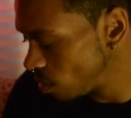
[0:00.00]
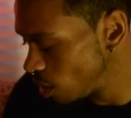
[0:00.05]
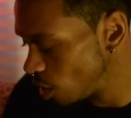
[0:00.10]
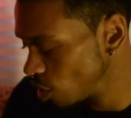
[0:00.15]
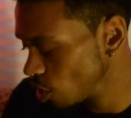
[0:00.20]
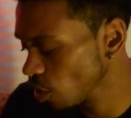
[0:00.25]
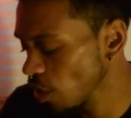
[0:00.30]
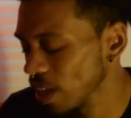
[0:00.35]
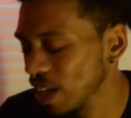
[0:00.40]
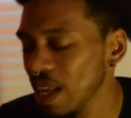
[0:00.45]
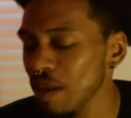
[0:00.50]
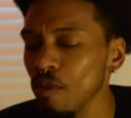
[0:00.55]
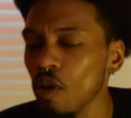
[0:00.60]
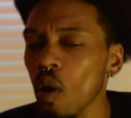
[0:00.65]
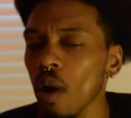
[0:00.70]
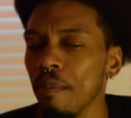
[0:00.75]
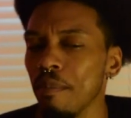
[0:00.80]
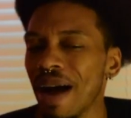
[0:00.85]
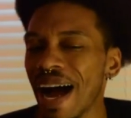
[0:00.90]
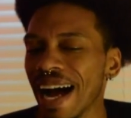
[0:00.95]
so they keep
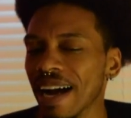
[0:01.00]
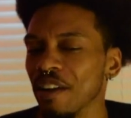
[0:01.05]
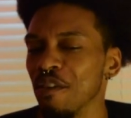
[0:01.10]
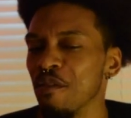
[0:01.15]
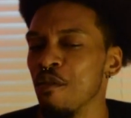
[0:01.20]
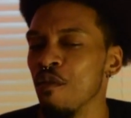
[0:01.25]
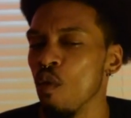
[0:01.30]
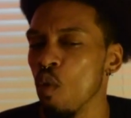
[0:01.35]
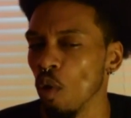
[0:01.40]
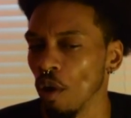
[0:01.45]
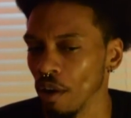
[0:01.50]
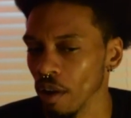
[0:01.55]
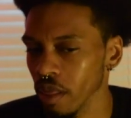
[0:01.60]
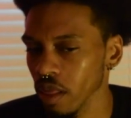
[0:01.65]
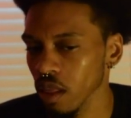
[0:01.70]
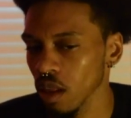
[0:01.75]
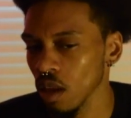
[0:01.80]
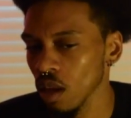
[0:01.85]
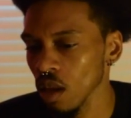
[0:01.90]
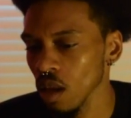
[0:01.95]
going back and
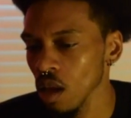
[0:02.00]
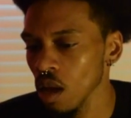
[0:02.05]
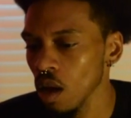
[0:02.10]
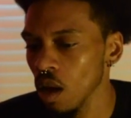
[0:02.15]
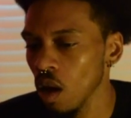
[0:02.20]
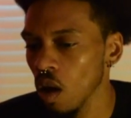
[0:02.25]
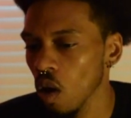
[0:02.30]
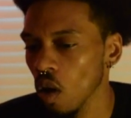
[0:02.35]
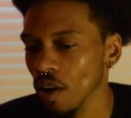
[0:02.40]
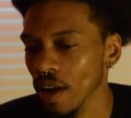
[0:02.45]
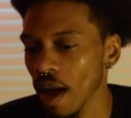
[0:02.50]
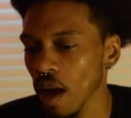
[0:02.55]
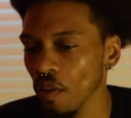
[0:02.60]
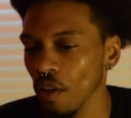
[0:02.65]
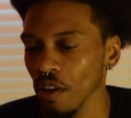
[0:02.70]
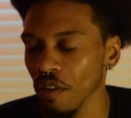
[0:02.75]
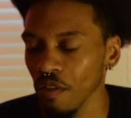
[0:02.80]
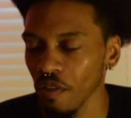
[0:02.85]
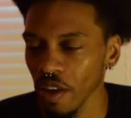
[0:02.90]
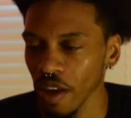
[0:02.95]
forth on how they
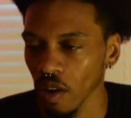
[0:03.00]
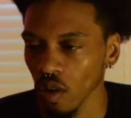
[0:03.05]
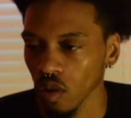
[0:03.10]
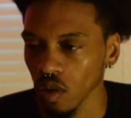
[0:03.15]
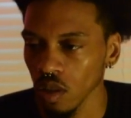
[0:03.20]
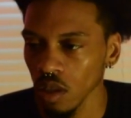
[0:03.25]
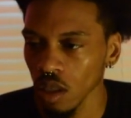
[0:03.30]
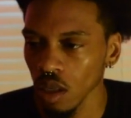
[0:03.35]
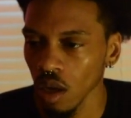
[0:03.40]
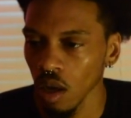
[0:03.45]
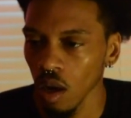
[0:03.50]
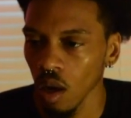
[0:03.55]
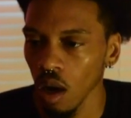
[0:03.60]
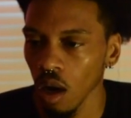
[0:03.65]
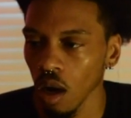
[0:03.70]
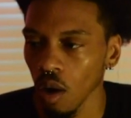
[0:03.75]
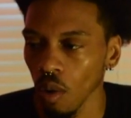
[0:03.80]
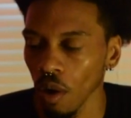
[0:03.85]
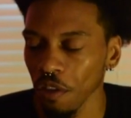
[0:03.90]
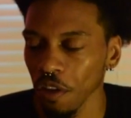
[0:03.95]
feel,
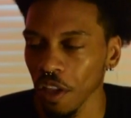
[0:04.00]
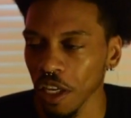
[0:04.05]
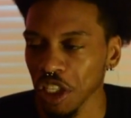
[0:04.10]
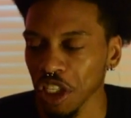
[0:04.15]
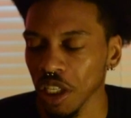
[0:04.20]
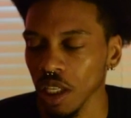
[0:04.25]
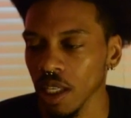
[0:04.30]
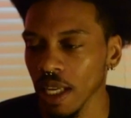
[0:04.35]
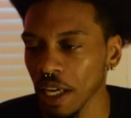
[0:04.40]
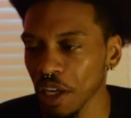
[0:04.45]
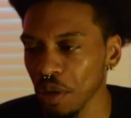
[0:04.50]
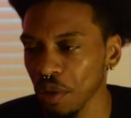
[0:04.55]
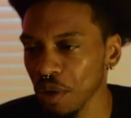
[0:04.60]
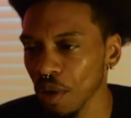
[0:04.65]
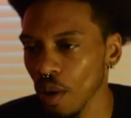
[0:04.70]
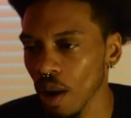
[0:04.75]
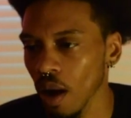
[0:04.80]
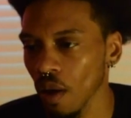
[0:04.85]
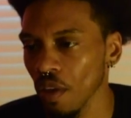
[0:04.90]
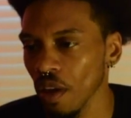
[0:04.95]
whether they should let you know
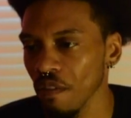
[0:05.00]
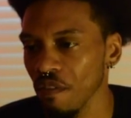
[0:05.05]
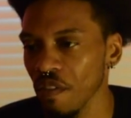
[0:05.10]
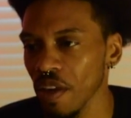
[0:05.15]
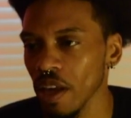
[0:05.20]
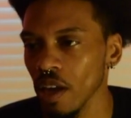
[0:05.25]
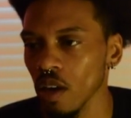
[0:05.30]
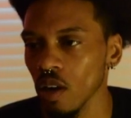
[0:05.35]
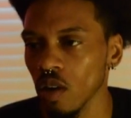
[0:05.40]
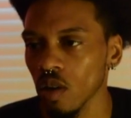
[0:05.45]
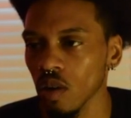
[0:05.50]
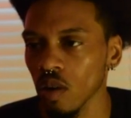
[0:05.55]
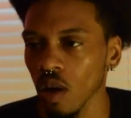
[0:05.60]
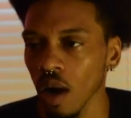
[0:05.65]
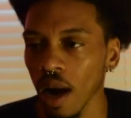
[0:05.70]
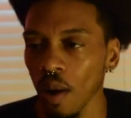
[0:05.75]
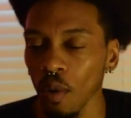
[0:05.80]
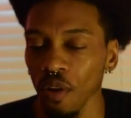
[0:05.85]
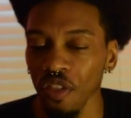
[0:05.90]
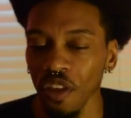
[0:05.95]
how they feel,
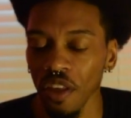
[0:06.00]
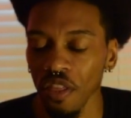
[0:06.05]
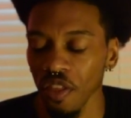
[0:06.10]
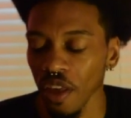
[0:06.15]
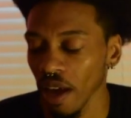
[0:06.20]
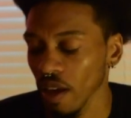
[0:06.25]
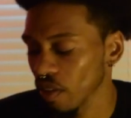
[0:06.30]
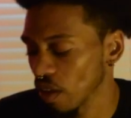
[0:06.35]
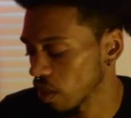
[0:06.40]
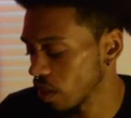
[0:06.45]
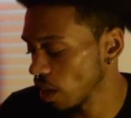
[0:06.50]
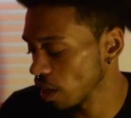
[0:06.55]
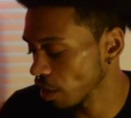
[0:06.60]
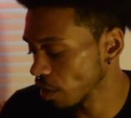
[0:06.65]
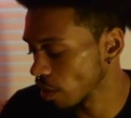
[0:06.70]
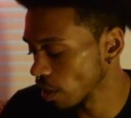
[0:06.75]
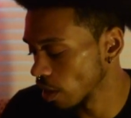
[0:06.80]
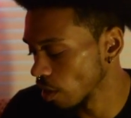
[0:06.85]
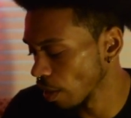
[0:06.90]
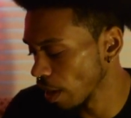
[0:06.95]
what they think. They think
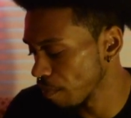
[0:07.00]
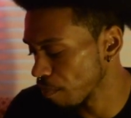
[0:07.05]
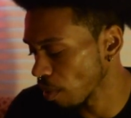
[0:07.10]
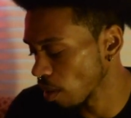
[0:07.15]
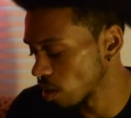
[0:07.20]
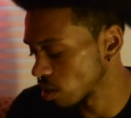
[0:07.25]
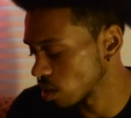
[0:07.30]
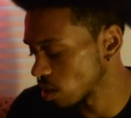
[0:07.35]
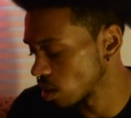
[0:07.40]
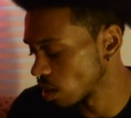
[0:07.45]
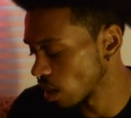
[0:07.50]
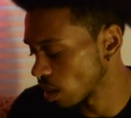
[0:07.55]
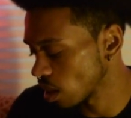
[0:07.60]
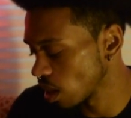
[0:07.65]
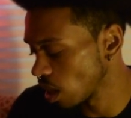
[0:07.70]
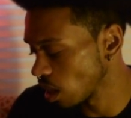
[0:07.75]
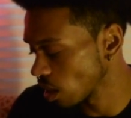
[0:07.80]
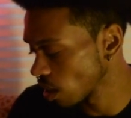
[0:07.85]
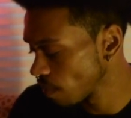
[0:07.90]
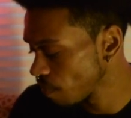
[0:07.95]
you're a great person. They
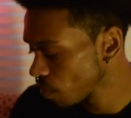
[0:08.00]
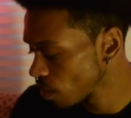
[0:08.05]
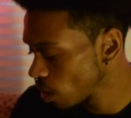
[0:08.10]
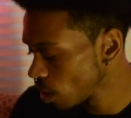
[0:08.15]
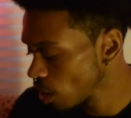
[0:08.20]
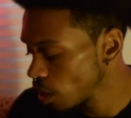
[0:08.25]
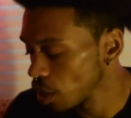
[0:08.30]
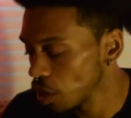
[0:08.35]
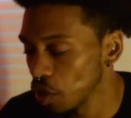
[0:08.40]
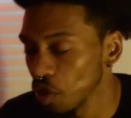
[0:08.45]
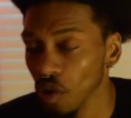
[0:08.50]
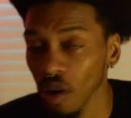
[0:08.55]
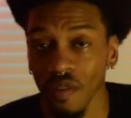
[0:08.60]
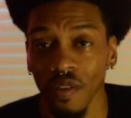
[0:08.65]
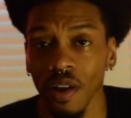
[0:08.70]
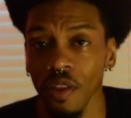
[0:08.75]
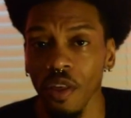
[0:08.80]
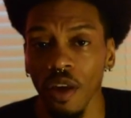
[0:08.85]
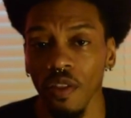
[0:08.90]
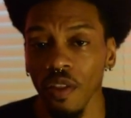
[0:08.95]
think you're
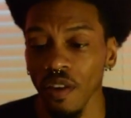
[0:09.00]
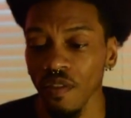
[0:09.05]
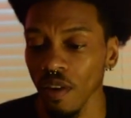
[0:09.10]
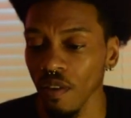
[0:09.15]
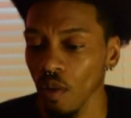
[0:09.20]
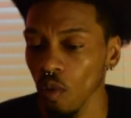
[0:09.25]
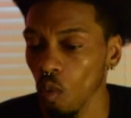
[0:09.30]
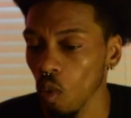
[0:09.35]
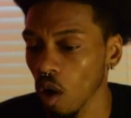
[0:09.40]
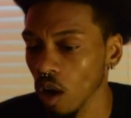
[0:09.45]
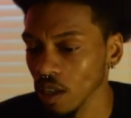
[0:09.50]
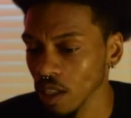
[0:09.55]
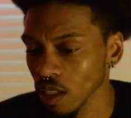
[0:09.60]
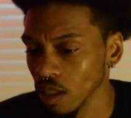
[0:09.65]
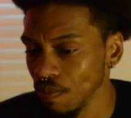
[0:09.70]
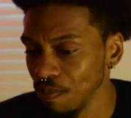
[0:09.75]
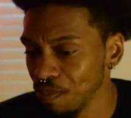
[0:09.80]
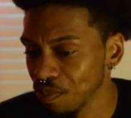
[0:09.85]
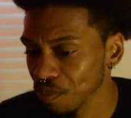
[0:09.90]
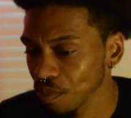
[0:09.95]
everything they've ever wanted.
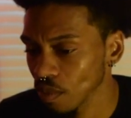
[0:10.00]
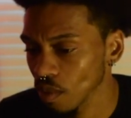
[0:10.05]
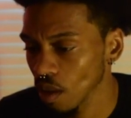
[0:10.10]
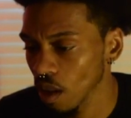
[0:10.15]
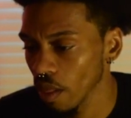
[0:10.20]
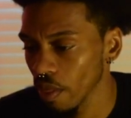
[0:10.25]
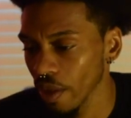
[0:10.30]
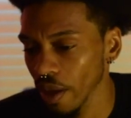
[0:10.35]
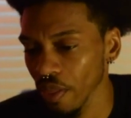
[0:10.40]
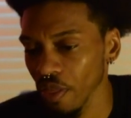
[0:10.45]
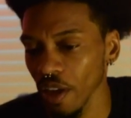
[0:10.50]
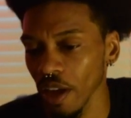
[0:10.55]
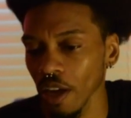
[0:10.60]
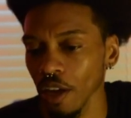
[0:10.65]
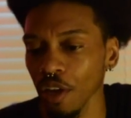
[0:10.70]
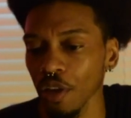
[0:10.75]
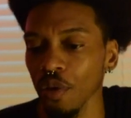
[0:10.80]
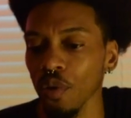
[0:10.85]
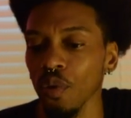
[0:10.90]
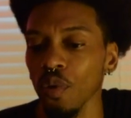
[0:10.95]
They think
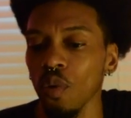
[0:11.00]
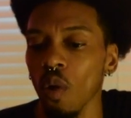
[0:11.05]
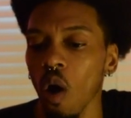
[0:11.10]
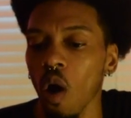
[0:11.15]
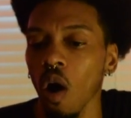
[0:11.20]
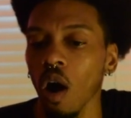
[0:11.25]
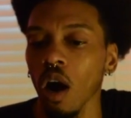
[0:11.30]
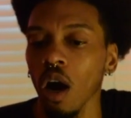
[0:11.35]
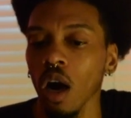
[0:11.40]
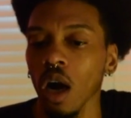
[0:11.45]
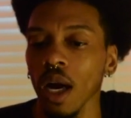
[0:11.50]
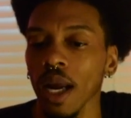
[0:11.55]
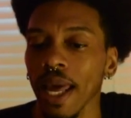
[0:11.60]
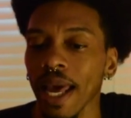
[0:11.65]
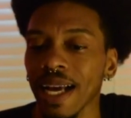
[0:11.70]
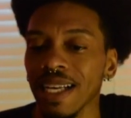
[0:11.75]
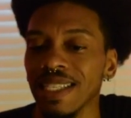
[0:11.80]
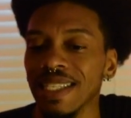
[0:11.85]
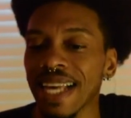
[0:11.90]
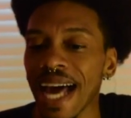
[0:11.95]
you are
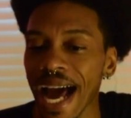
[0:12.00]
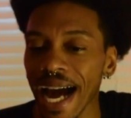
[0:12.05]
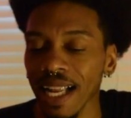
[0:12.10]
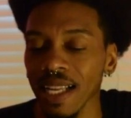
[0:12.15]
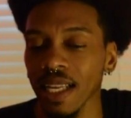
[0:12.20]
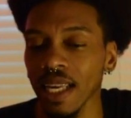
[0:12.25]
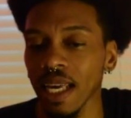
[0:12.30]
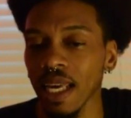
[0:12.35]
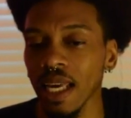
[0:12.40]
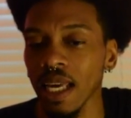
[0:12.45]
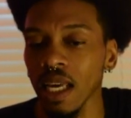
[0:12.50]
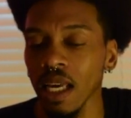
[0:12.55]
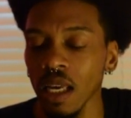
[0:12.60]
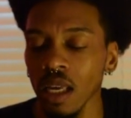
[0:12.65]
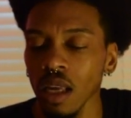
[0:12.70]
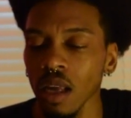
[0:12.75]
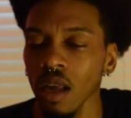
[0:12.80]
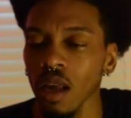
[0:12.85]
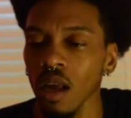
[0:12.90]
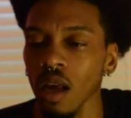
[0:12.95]
exactly
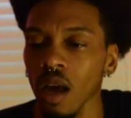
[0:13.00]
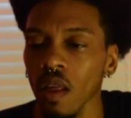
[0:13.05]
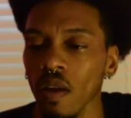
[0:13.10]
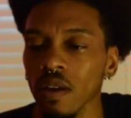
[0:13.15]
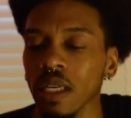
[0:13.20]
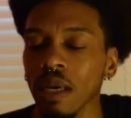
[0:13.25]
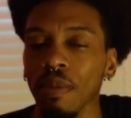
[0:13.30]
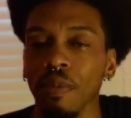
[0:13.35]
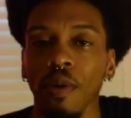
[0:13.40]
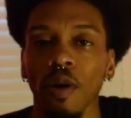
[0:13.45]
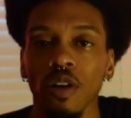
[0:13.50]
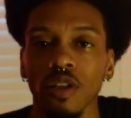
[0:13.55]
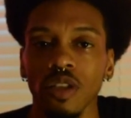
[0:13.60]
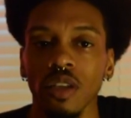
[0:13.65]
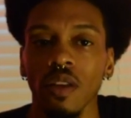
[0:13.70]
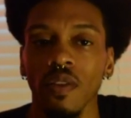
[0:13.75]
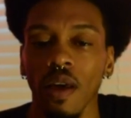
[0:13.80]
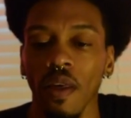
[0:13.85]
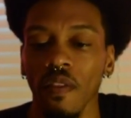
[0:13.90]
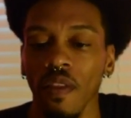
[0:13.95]
the type of
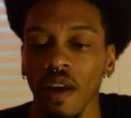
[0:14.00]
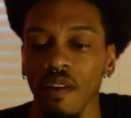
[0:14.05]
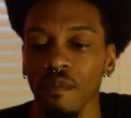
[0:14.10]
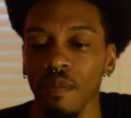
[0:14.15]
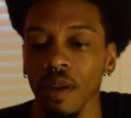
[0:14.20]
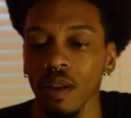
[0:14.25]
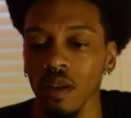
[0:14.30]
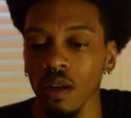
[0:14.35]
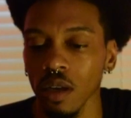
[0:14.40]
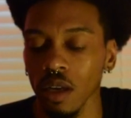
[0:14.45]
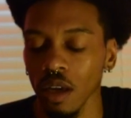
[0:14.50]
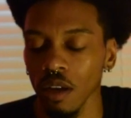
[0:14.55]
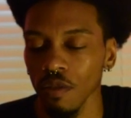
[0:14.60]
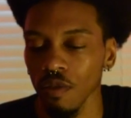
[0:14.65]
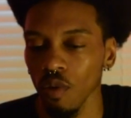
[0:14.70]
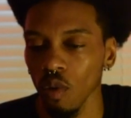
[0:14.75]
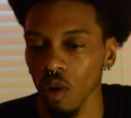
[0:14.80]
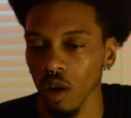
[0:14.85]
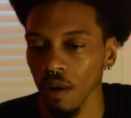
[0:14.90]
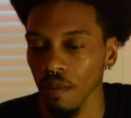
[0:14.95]
person that they've been looking
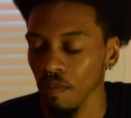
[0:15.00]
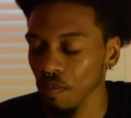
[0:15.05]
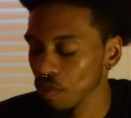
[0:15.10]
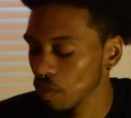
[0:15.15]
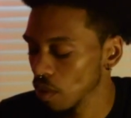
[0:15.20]
for.